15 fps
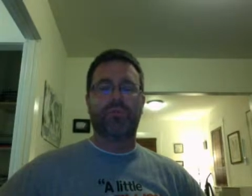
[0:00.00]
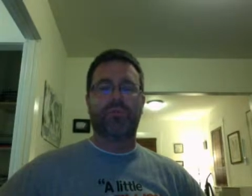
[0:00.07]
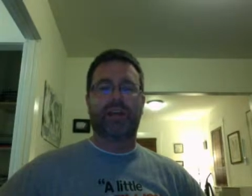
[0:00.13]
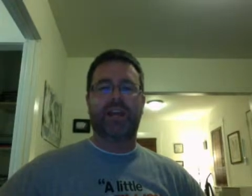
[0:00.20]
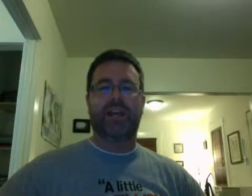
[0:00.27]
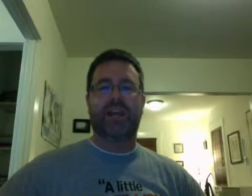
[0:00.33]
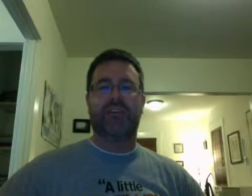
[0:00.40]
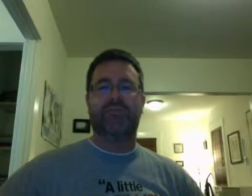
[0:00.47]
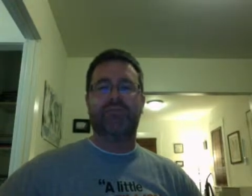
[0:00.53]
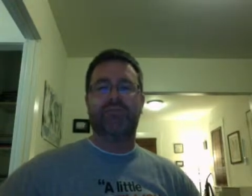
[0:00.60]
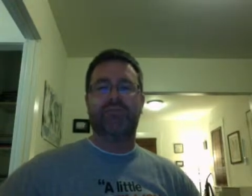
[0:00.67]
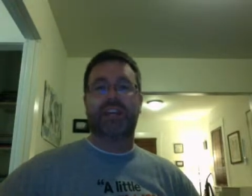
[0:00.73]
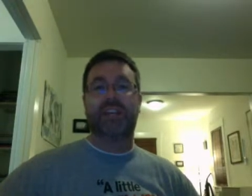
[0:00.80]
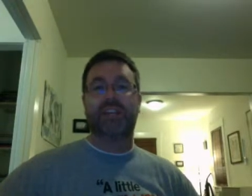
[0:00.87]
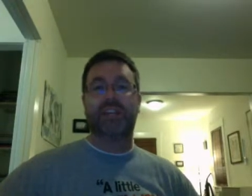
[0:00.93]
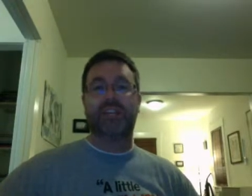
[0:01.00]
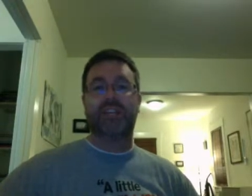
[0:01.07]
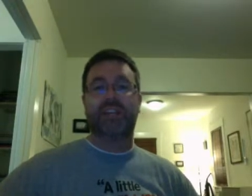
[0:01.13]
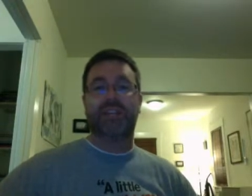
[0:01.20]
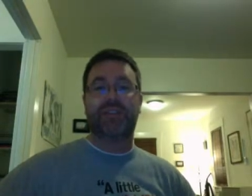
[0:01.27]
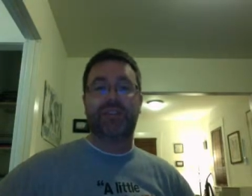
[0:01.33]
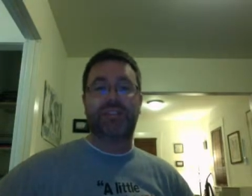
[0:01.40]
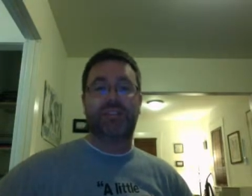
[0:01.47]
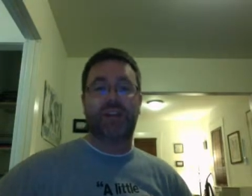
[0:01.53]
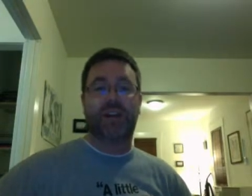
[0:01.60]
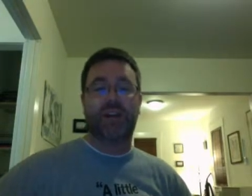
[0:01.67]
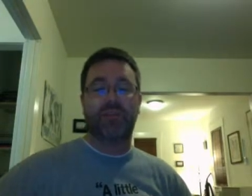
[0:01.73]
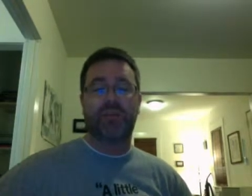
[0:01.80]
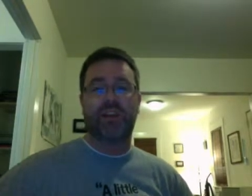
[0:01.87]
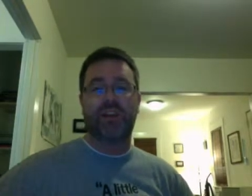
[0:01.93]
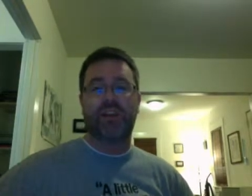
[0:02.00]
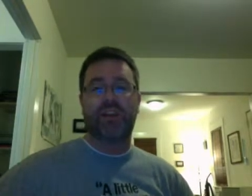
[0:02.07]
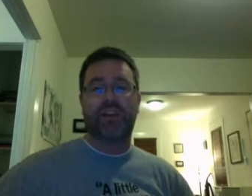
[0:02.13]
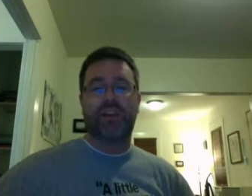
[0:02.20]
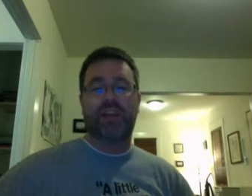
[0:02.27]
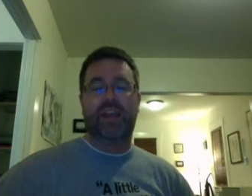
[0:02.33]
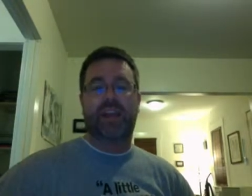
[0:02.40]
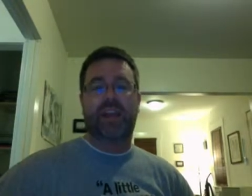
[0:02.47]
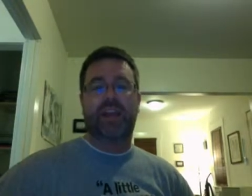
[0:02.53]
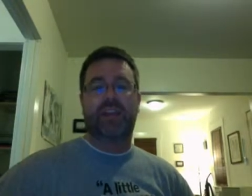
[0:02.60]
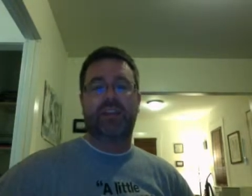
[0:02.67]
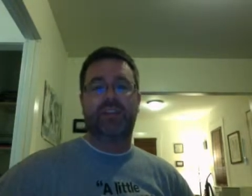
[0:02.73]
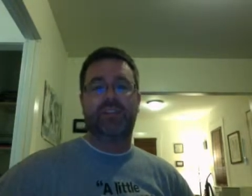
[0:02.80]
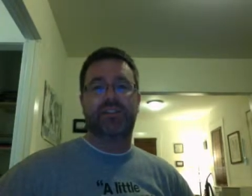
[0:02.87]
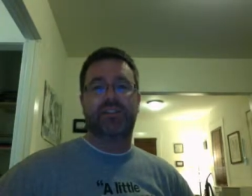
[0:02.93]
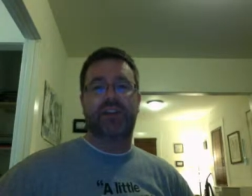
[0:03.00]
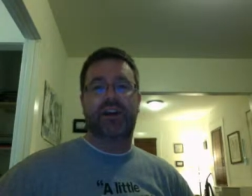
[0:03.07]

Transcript: We have daylight savings time and